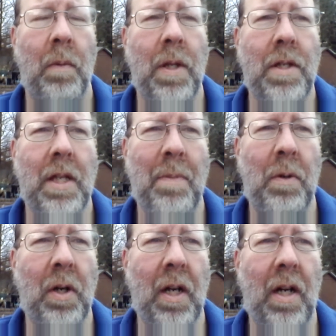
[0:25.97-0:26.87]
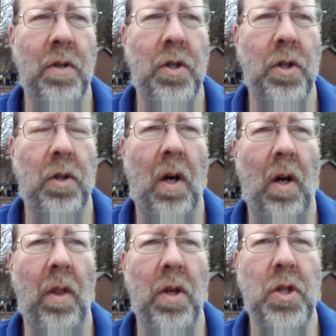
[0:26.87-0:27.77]
went to the Able Garden Show
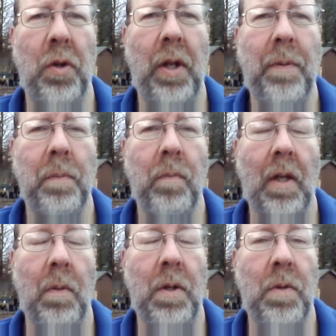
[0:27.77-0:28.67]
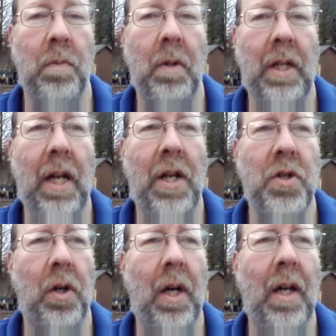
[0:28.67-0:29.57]
on the Sunday, which I did
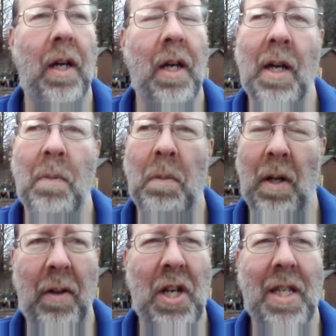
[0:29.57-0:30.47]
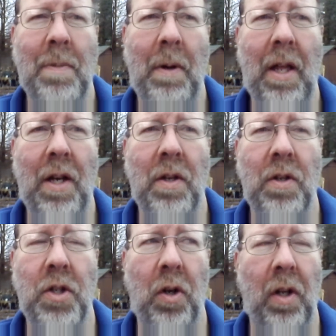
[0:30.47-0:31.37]
enjoy, but I'll have a chat about that
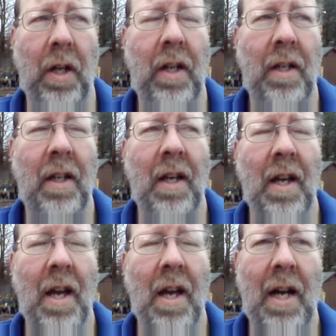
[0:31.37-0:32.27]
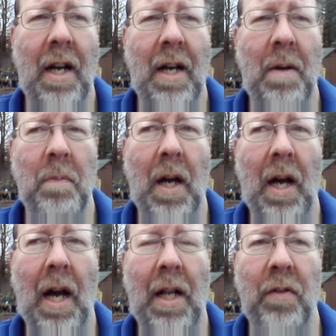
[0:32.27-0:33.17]
shortly. And
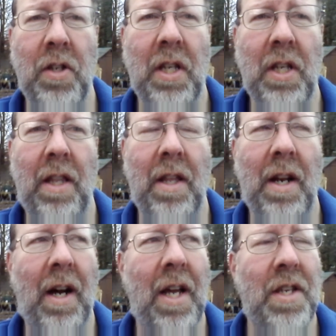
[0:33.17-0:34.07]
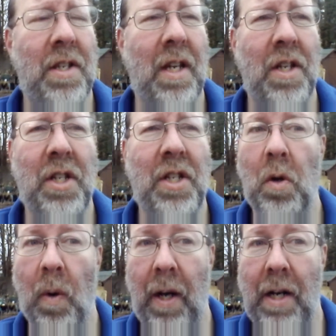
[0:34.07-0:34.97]
obviously the nights are still
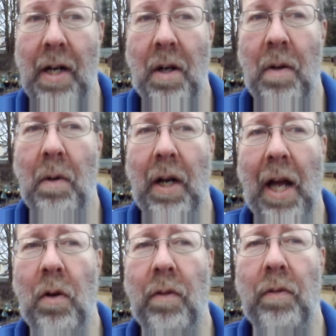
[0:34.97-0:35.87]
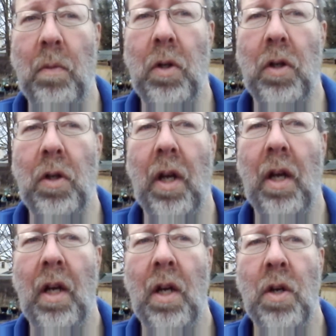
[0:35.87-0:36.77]
quite dark when you get home from work,
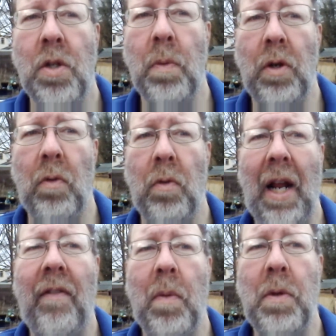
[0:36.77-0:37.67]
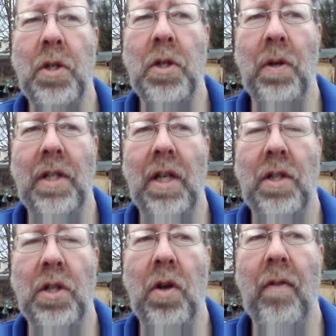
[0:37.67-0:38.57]
so we don't really have the opportunity
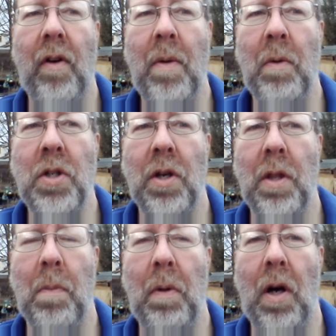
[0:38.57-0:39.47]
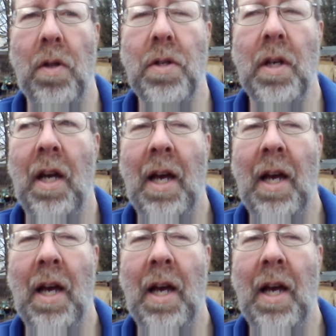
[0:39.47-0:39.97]
to do very much on the plot.